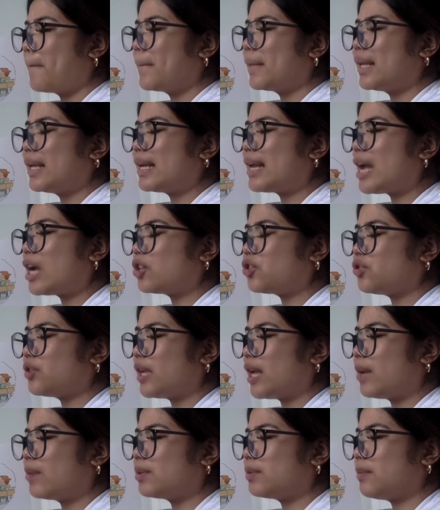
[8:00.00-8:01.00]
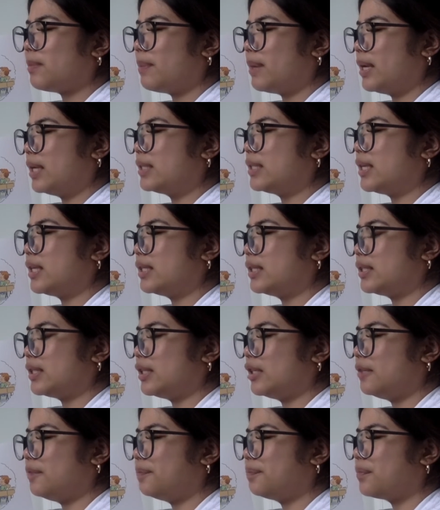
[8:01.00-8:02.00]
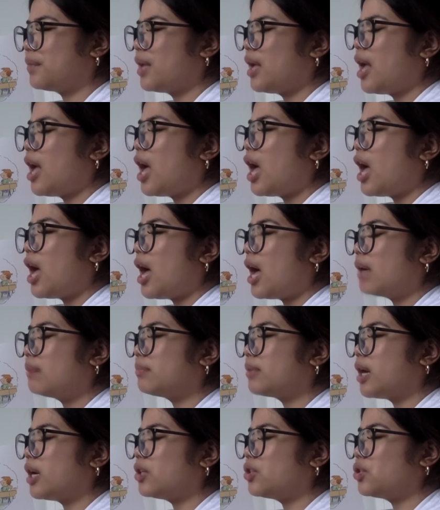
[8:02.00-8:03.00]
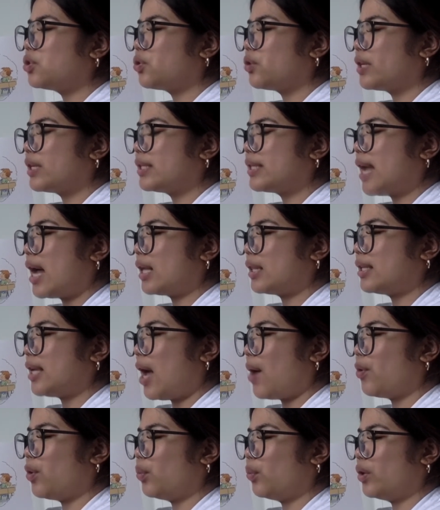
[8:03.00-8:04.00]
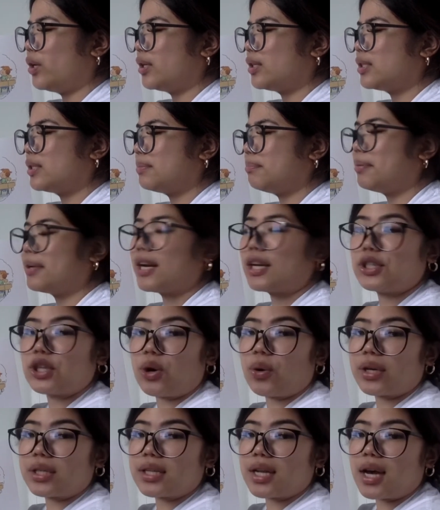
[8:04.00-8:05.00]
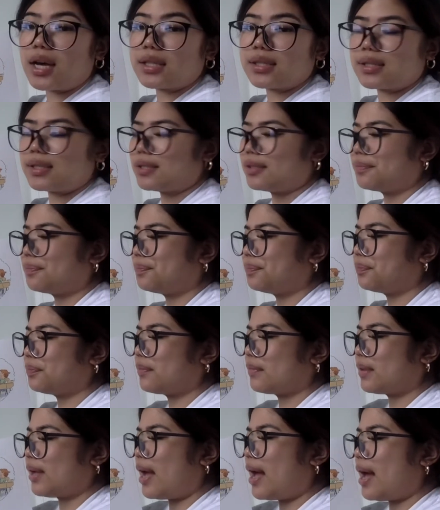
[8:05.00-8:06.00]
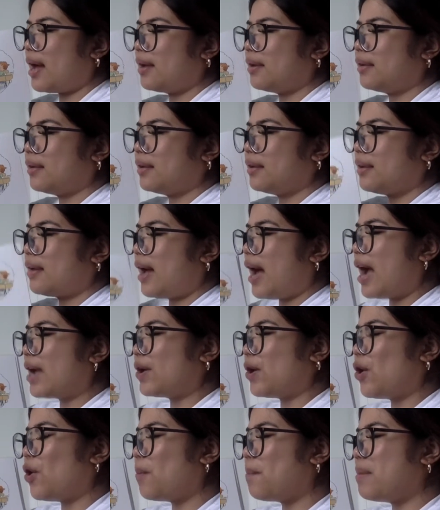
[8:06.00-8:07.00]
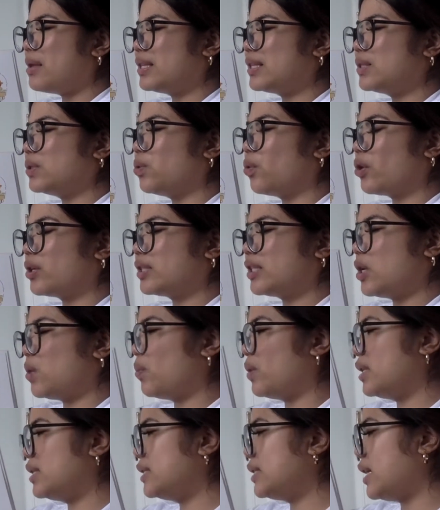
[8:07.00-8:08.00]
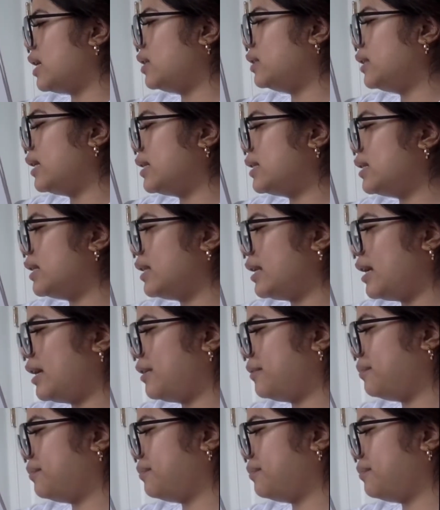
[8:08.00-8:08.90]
it actually helps me pay attention. I'm not sure exactly how it works, but I know it does." I hope Mrs. Gorski was still listening.